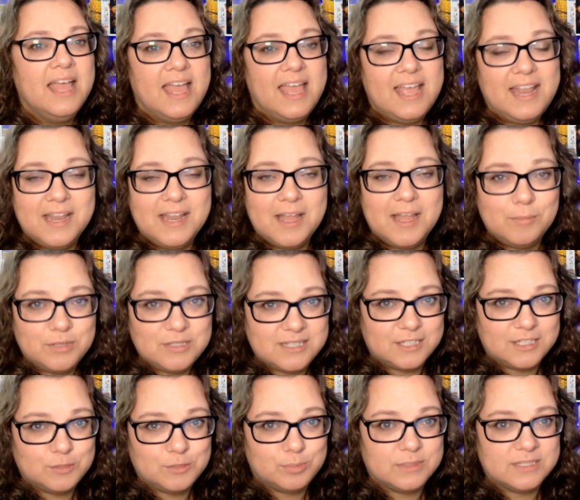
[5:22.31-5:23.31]
In number
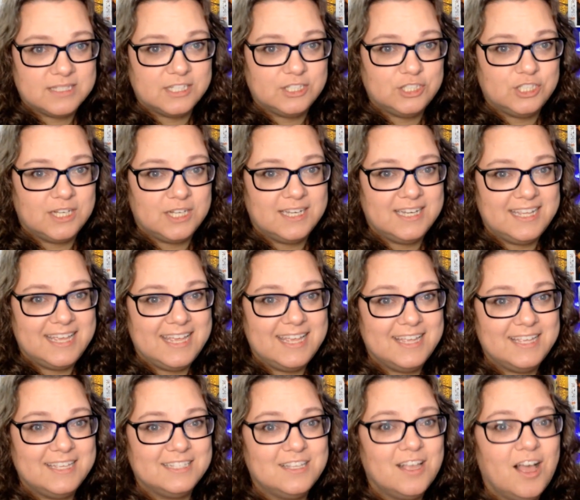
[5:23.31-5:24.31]
6 position
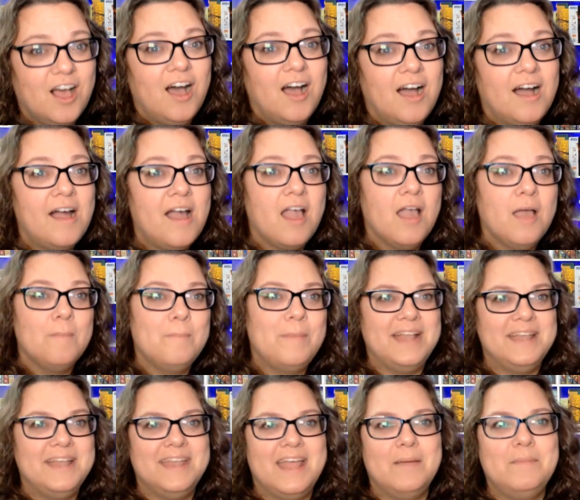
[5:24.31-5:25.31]
is
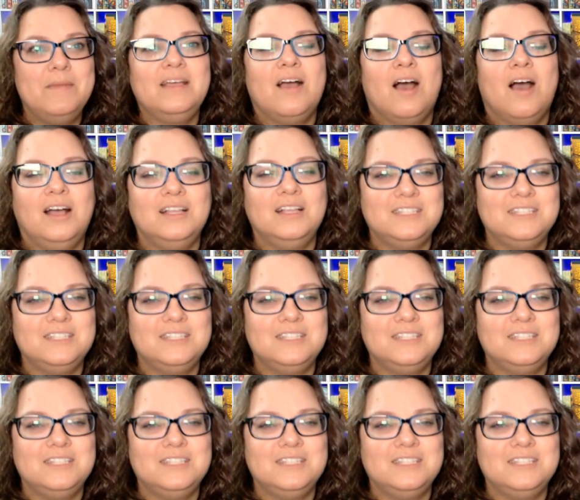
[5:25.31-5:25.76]
Pandemic Hot